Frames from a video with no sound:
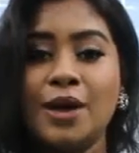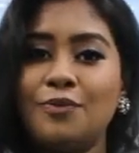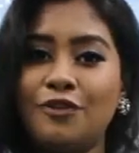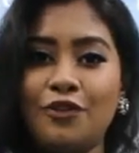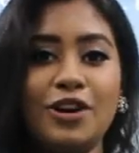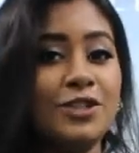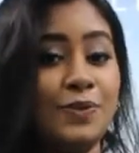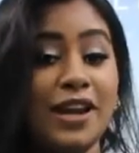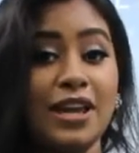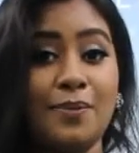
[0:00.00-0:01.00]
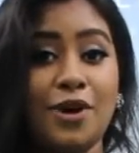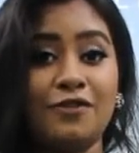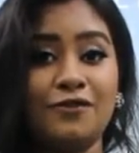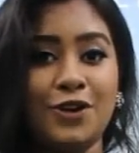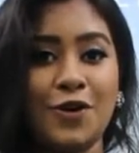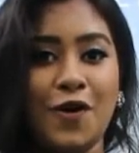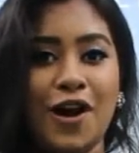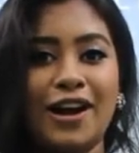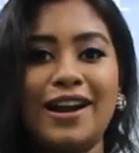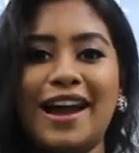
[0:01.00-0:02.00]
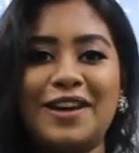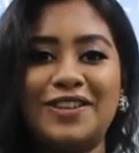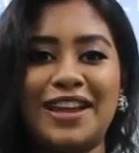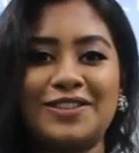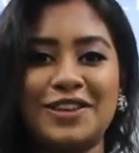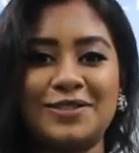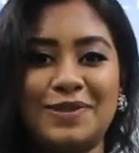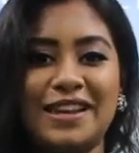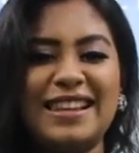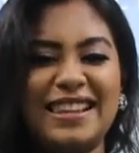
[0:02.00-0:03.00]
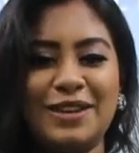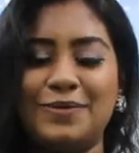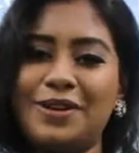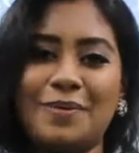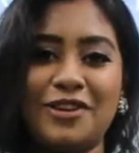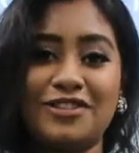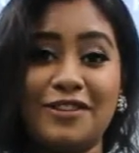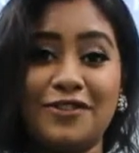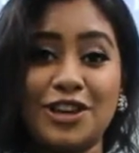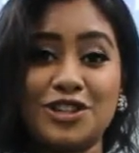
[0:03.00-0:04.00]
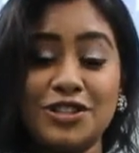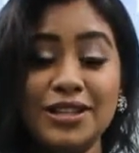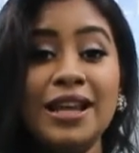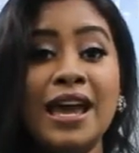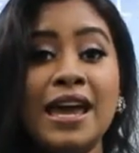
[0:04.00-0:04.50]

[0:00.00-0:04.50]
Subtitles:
Before explaining about VOR, I would like to explain a little bit about navigation.